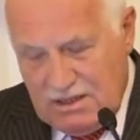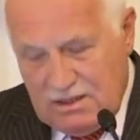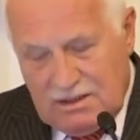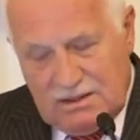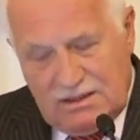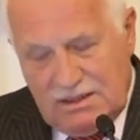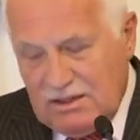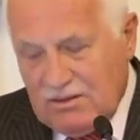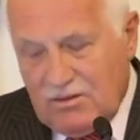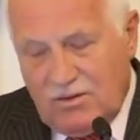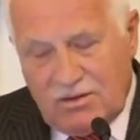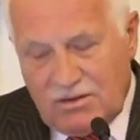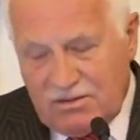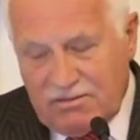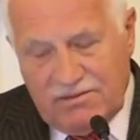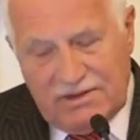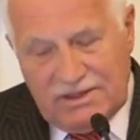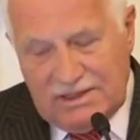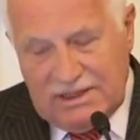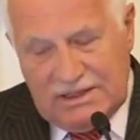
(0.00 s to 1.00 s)
The
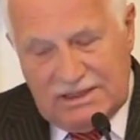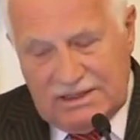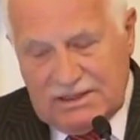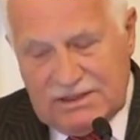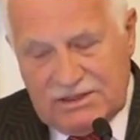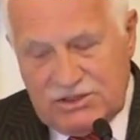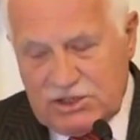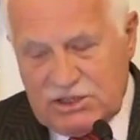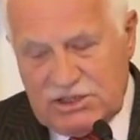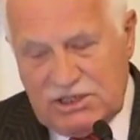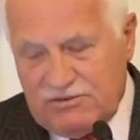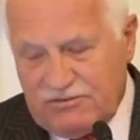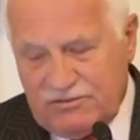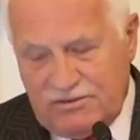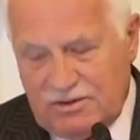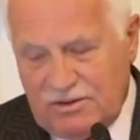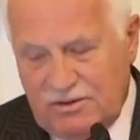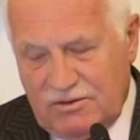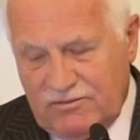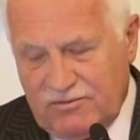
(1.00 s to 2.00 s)
Orwellian
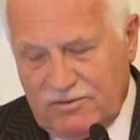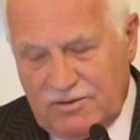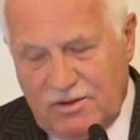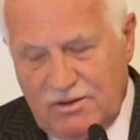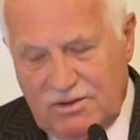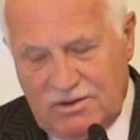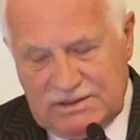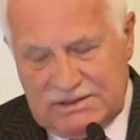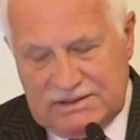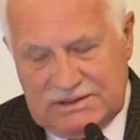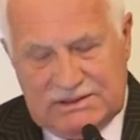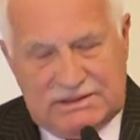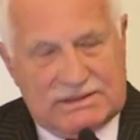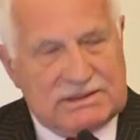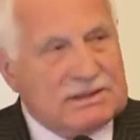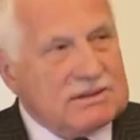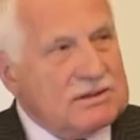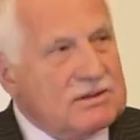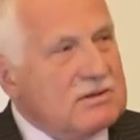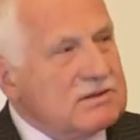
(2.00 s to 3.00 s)
shift of causes
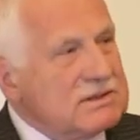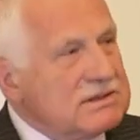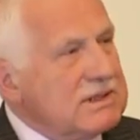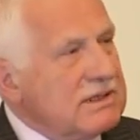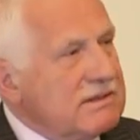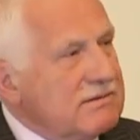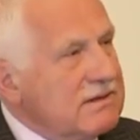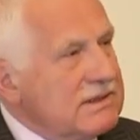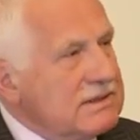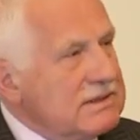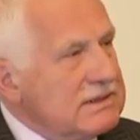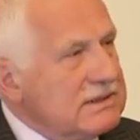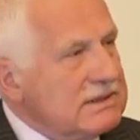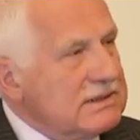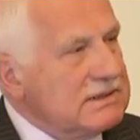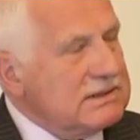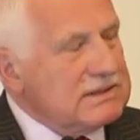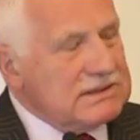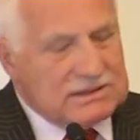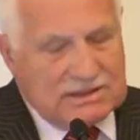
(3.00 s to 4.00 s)
and
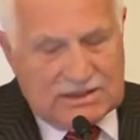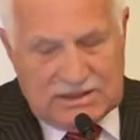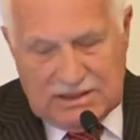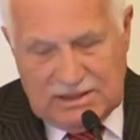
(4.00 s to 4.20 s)
consequences